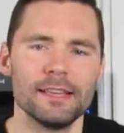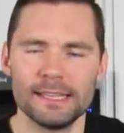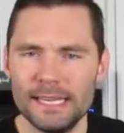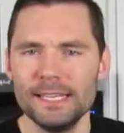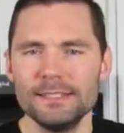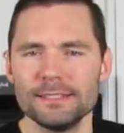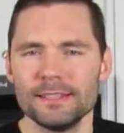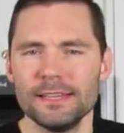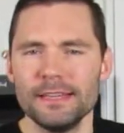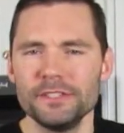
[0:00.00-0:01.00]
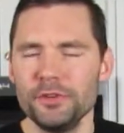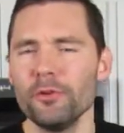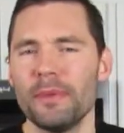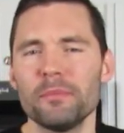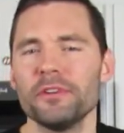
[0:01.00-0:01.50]
Kids, do you
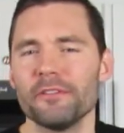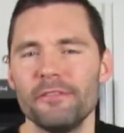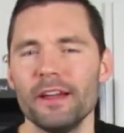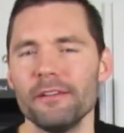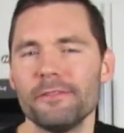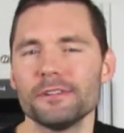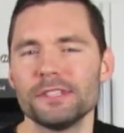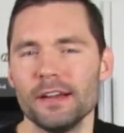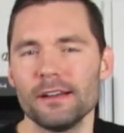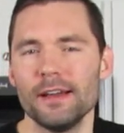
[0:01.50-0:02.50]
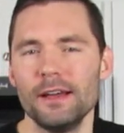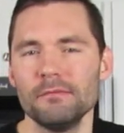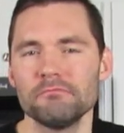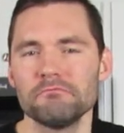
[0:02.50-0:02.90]
remember your very first haircut?